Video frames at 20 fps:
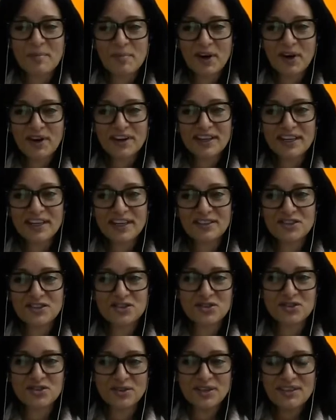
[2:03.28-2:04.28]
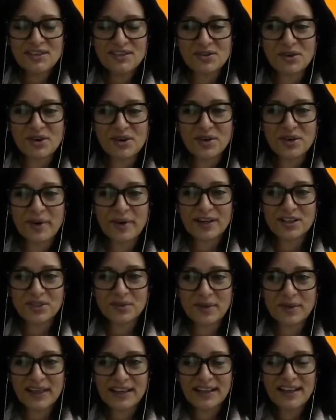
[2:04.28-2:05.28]
a marketing student or
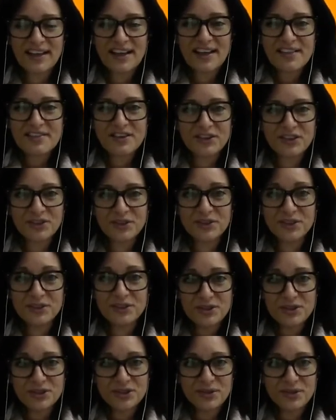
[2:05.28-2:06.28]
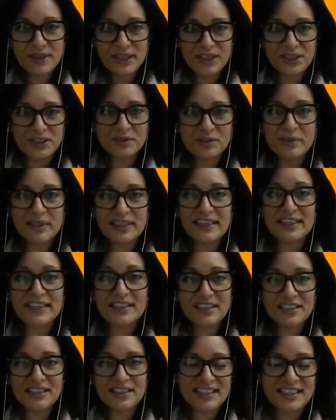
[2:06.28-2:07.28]
graduate that you're used to doing and you'll be
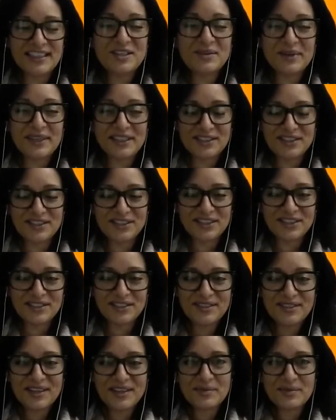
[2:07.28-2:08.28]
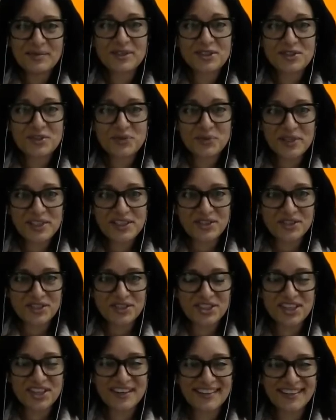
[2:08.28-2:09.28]
continuing to do, which is
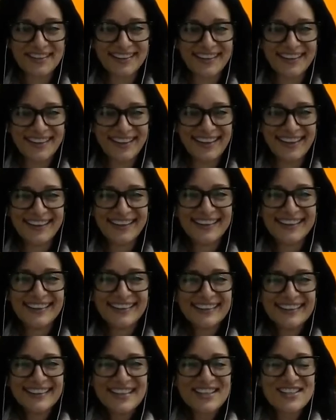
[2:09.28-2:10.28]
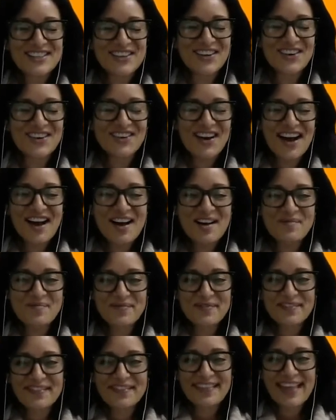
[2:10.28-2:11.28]
research. So
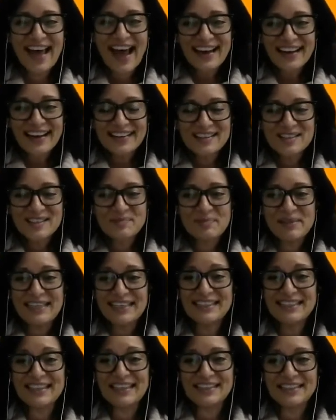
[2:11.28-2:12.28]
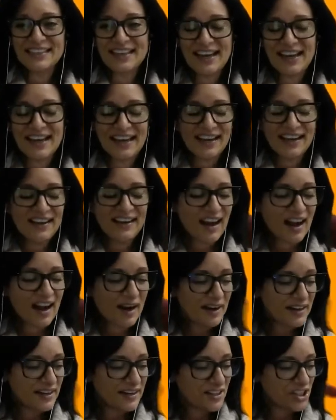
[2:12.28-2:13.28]
that is me today. I'm
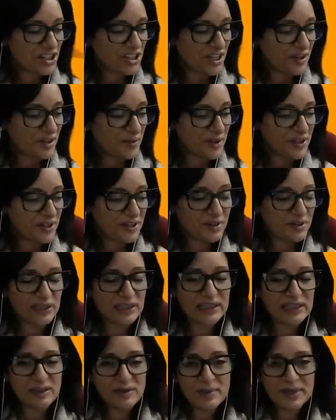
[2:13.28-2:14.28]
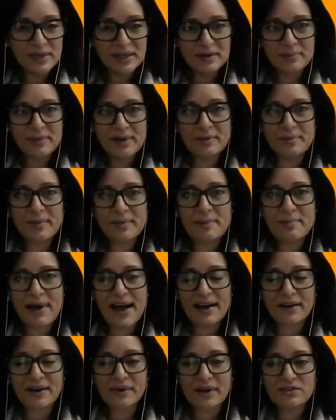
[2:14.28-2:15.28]
gonna share with you a little bit about my
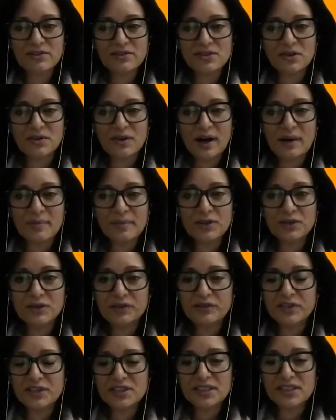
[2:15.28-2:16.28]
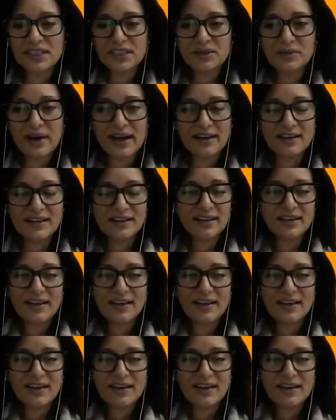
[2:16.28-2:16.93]
background. So I'm a university grad.